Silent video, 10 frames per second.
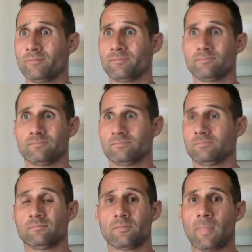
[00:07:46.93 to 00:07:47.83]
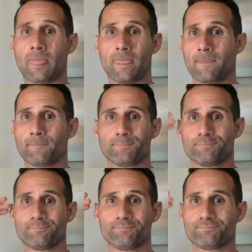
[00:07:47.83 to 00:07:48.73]

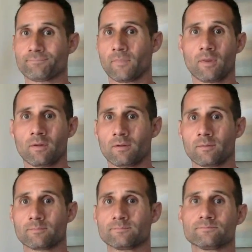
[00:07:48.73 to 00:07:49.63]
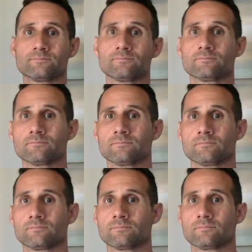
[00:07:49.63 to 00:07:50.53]

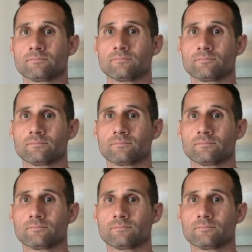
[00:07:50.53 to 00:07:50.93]
[no speech]